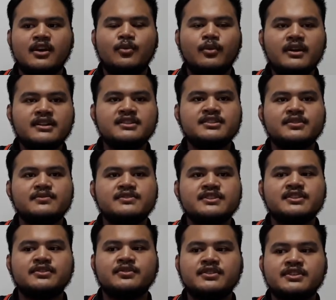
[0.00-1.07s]
One
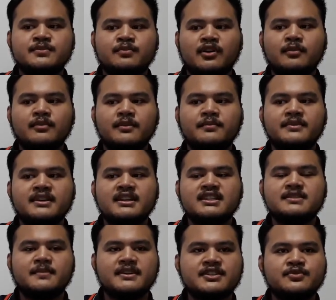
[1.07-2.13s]
solution to this problem
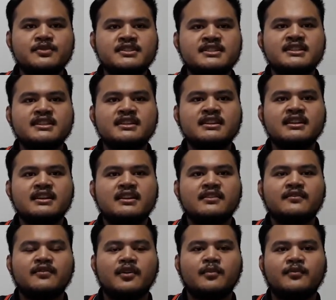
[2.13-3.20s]
is by switching
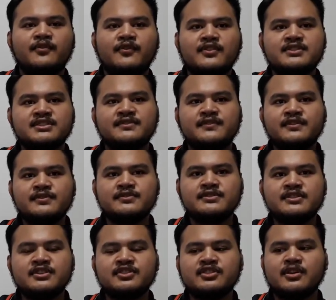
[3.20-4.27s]
from fossil fuels
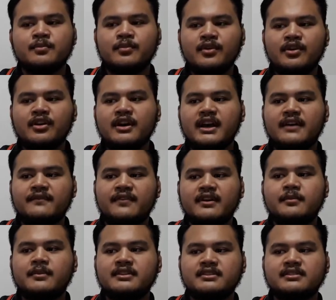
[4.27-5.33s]
to a more
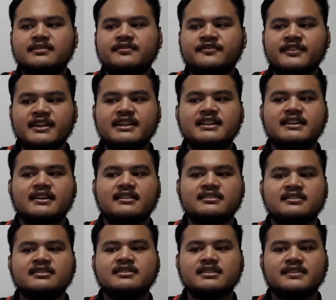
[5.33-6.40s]
environmental friendly
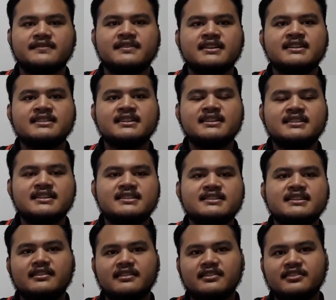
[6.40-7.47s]
alternative, such as
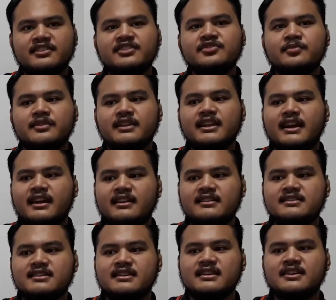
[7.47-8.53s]
renewable
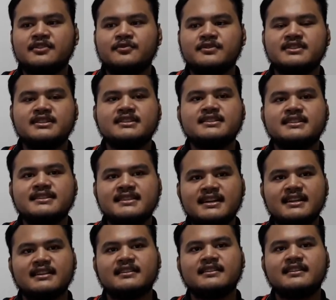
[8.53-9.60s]
energy, which is the
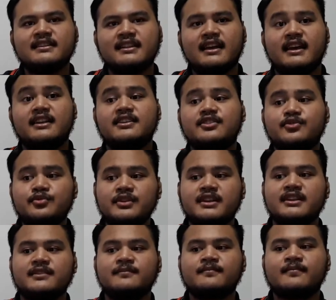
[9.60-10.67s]
sun and the wind.